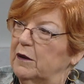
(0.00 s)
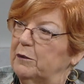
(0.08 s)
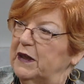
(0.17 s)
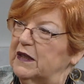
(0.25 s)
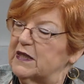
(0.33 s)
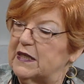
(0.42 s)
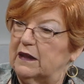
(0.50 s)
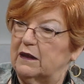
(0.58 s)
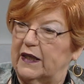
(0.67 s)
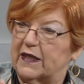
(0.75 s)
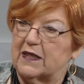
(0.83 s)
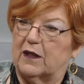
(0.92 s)
because he
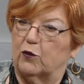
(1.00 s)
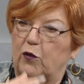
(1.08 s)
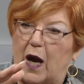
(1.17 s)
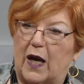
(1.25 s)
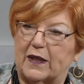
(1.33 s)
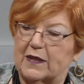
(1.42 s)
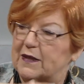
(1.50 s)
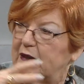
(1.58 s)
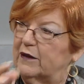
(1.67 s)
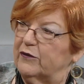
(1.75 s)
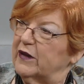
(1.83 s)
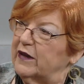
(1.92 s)
likes the rocks and
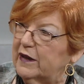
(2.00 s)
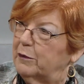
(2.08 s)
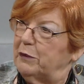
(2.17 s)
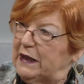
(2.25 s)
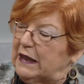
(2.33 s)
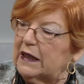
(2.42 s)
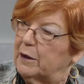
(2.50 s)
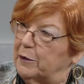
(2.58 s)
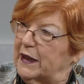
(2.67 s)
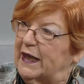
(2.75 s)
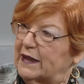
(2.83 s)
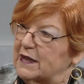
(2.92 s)
everything beating up
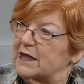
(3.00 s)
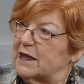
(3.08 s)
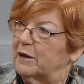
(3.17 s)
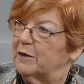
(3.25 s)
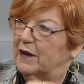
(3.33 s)
against them.